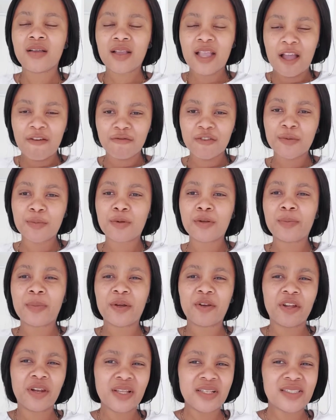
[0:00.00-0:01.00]
comfortable
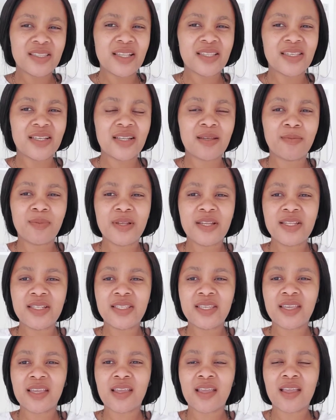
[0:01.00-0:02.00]
but not aesthetically
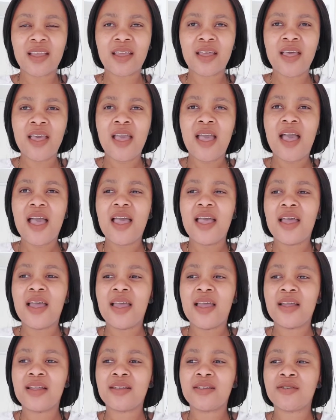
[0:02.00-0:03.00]
pleasing.
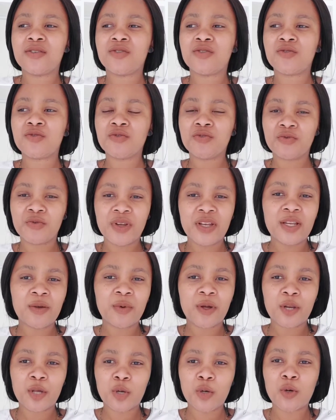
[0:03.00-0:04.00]
And you really
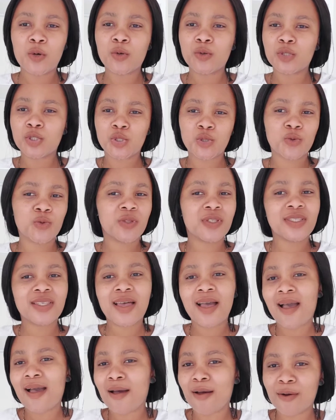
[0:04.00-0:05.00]
want to go
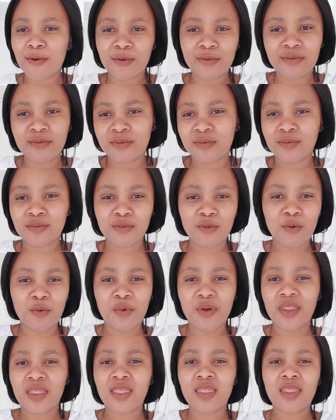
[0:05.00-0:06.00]
to town
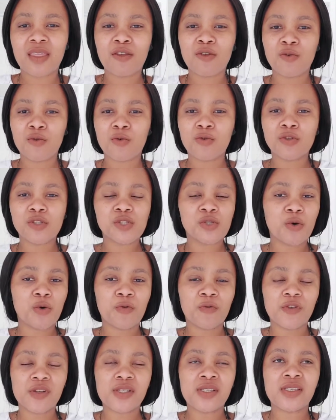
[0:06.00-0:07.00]
with your
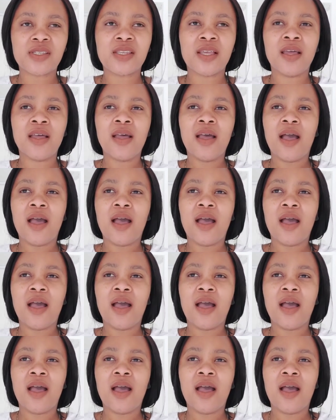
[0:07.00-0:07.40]
sofas.